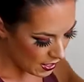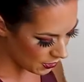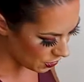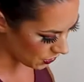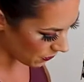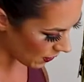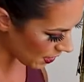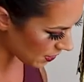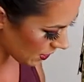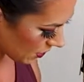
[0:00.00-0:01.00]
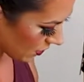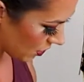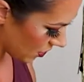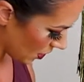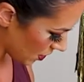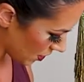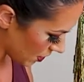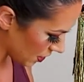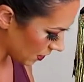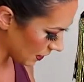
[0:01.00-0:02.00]
The chiffon doesn't start
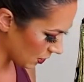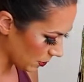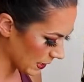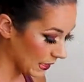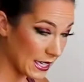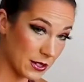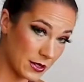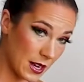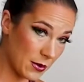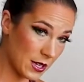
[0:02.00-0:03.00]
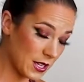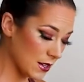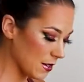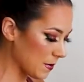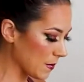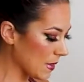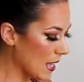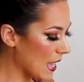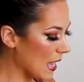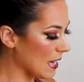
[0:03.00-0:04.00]
until a little bit later down here,
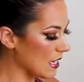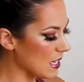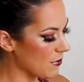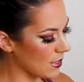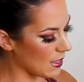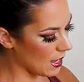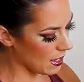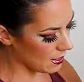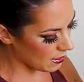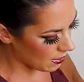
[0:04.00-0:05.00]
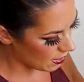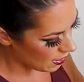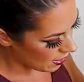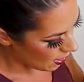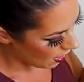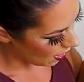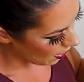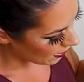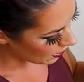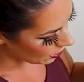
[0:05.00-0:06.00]
and even then
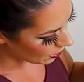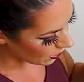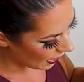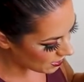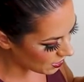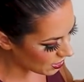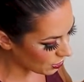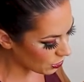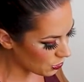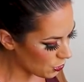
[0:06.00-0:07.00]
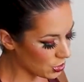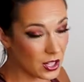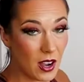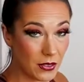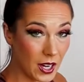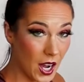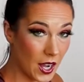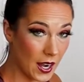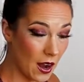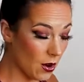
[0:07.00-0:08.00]
it has the illusion of a
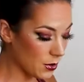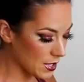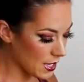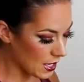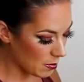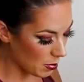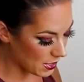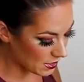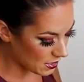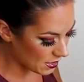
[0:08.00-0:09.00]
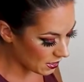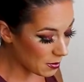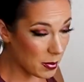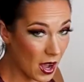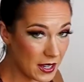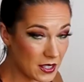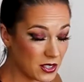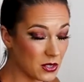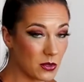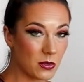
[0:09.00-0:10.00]
cutout, but it's still a
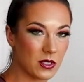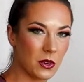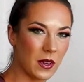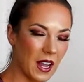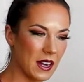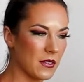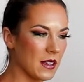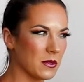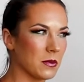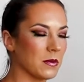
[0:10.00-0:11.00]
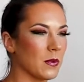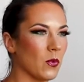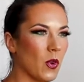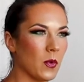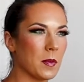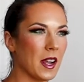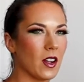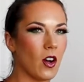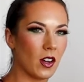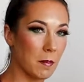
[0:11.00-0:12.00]
bodysuit, so it kind of has what we might
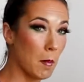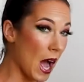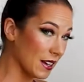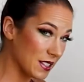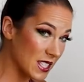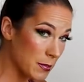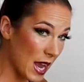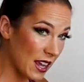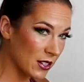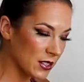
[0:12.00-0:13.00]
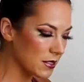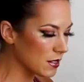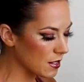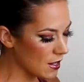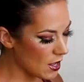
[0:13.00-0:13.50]
call modesty panels,